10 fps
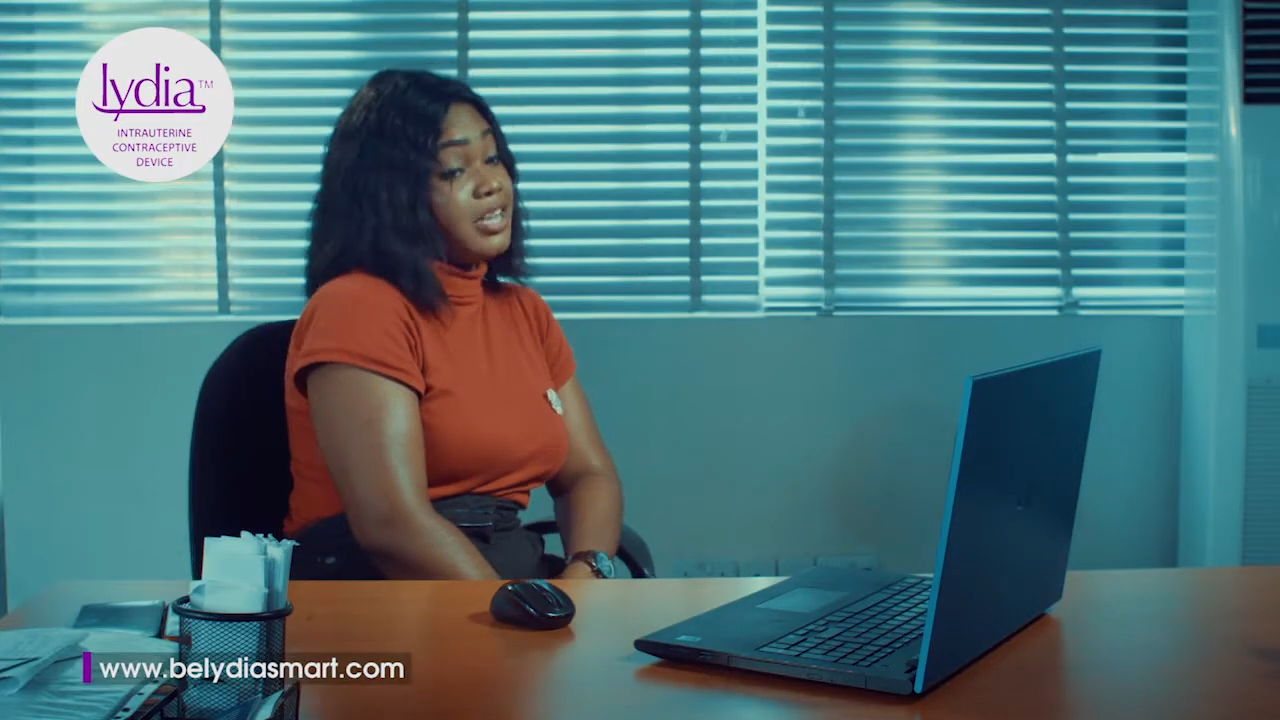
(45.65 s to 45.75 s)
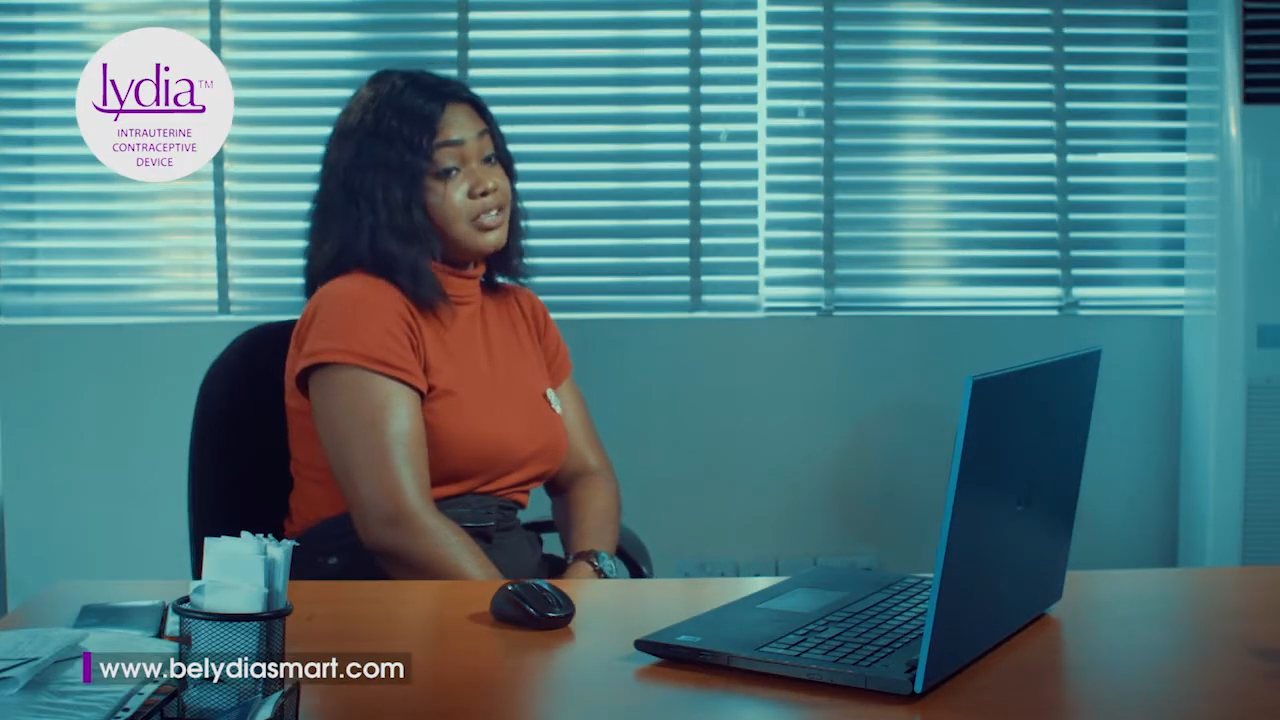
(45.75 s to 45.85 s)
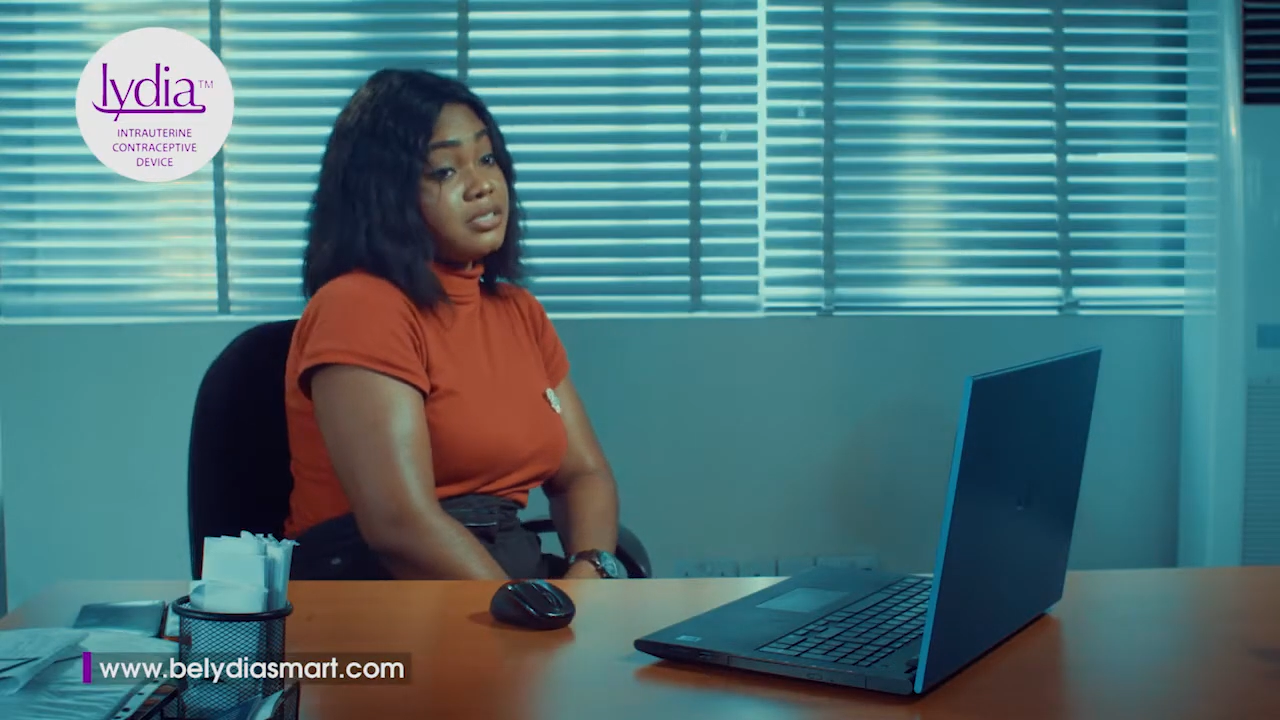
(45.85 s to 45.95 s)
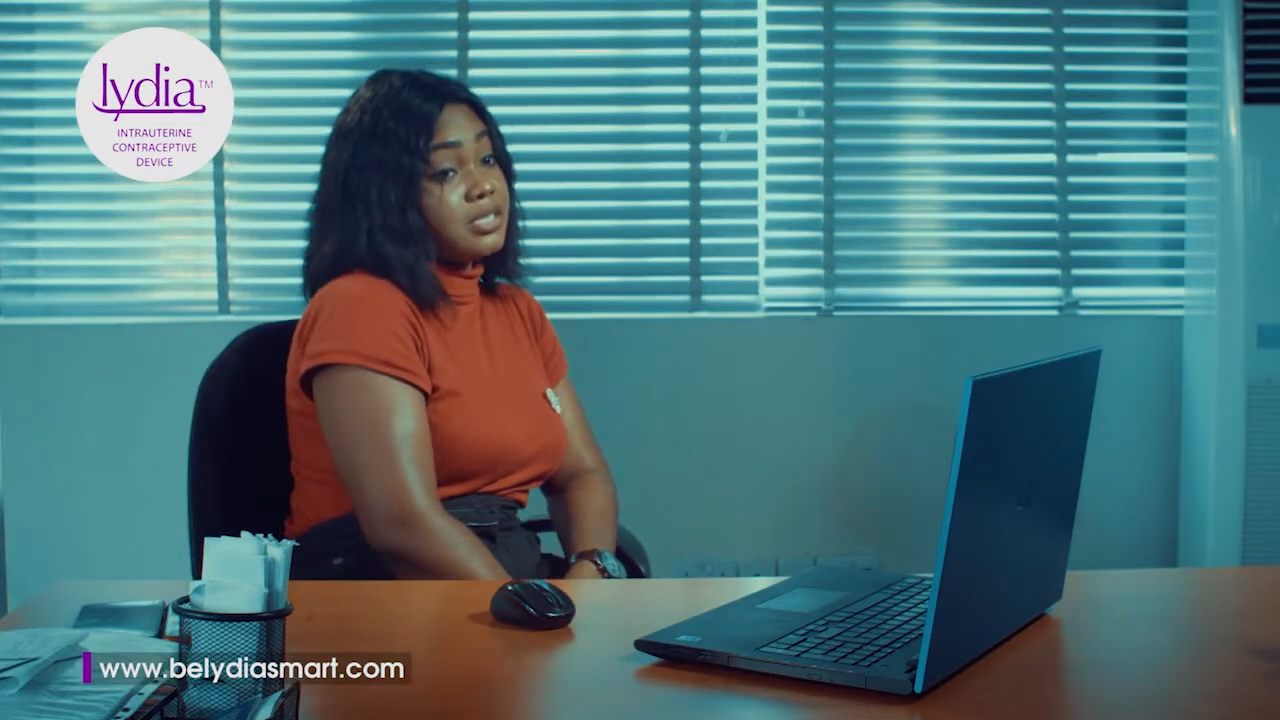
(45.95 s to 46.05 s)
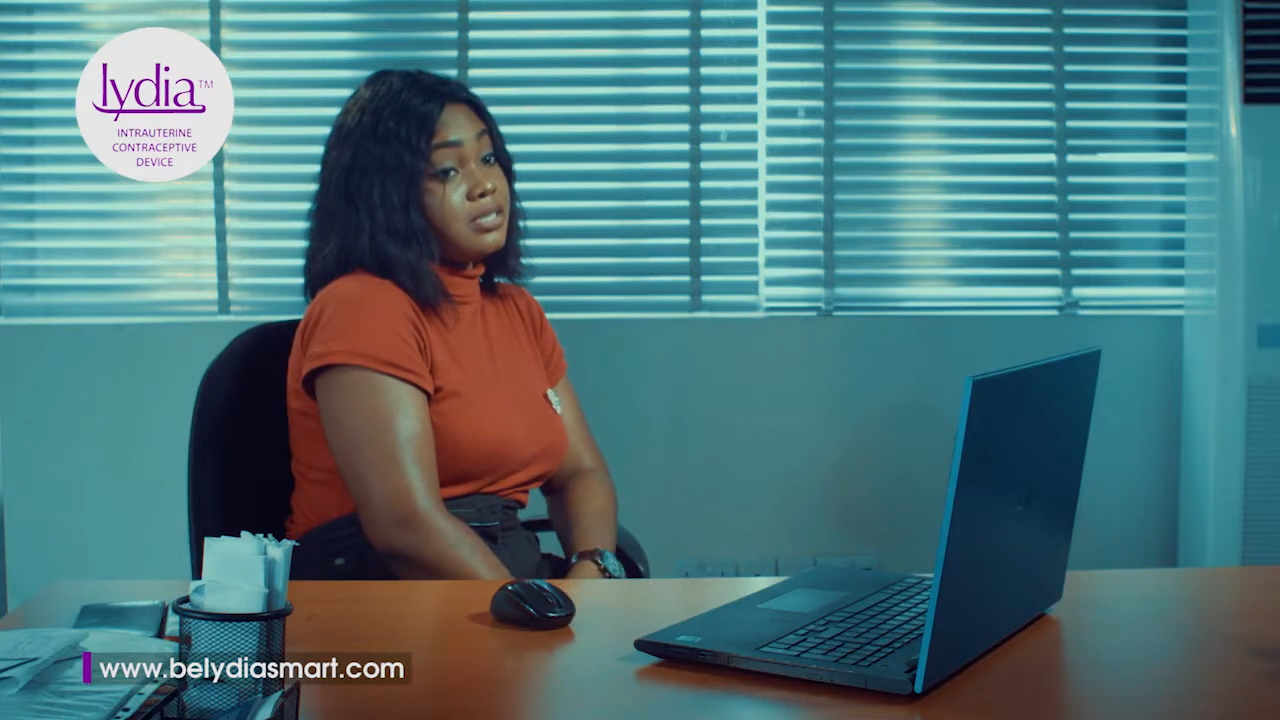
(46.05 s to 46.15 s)

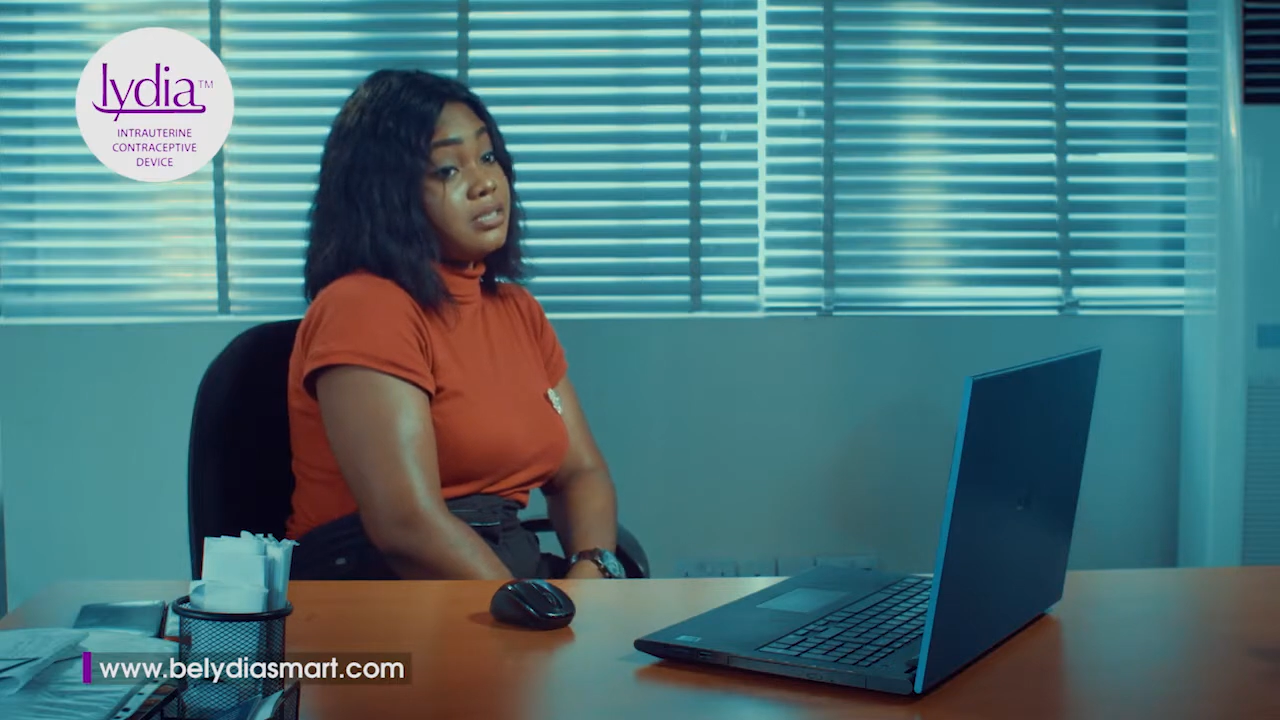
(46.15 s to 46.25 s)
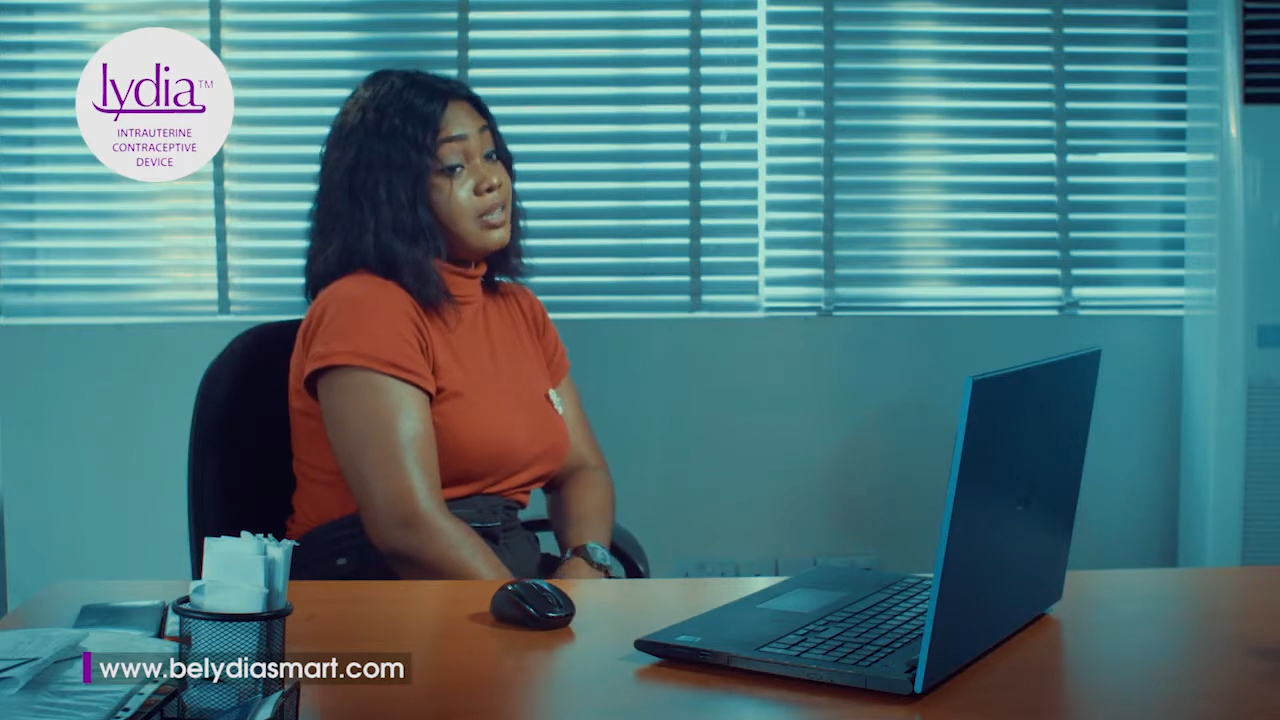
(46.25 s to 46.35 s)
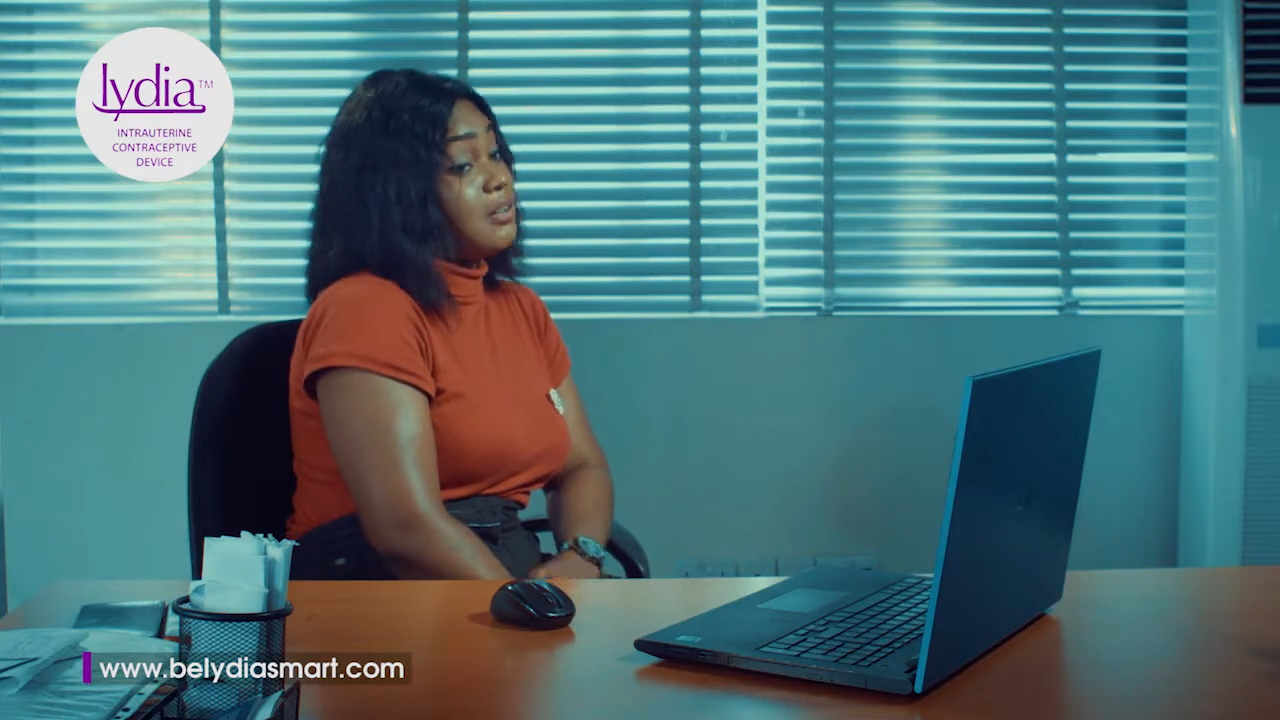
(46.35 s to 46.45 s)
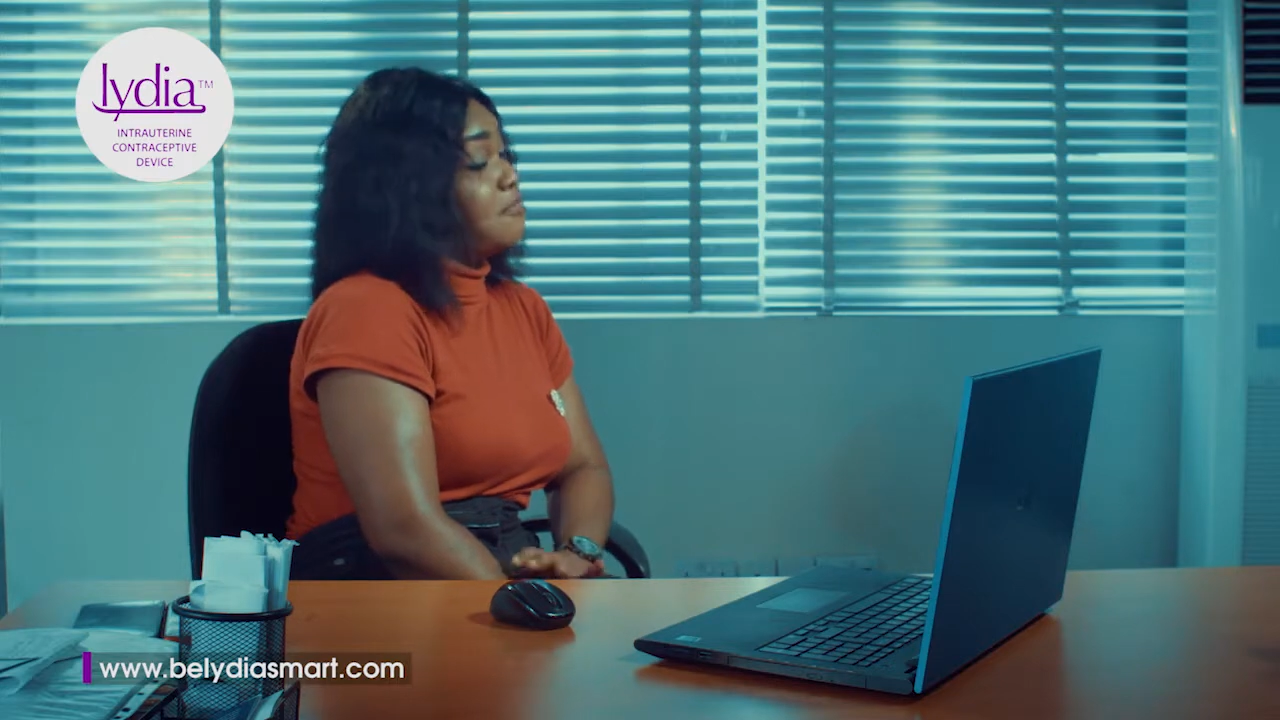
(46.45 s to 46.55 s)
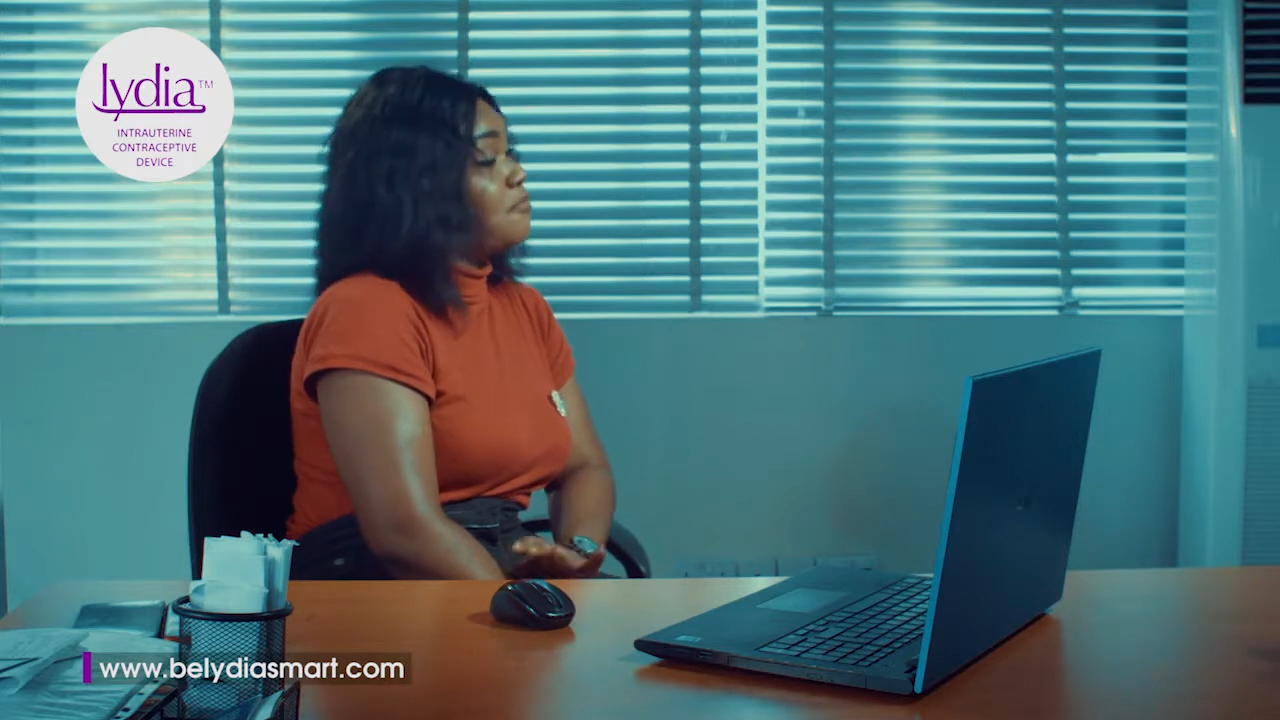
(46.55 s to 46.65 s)

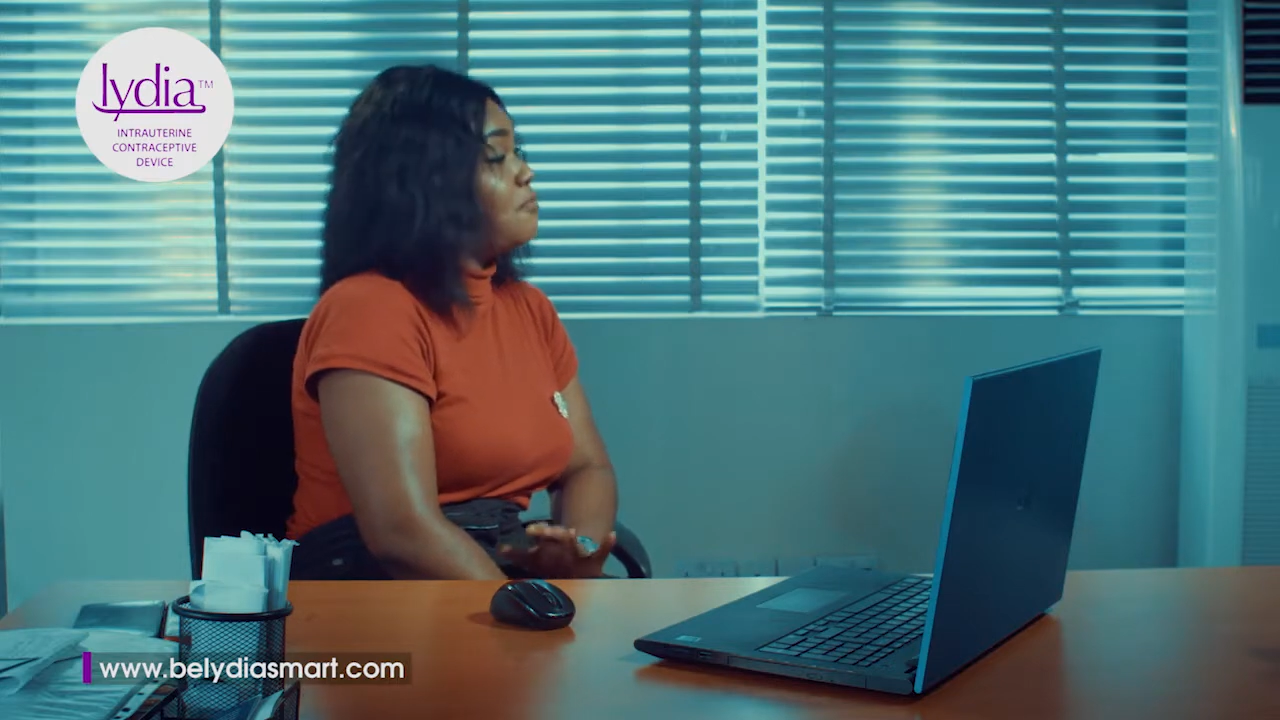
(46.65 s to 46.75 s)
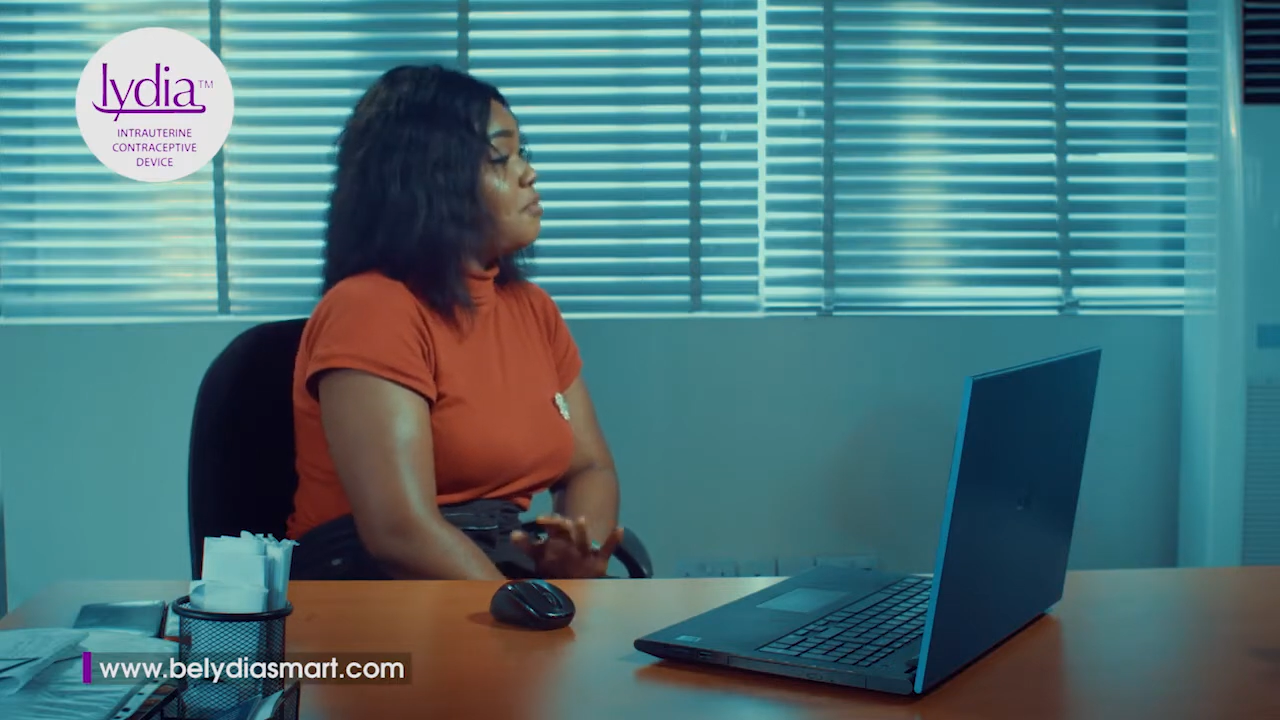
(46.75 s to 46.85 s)
IUD,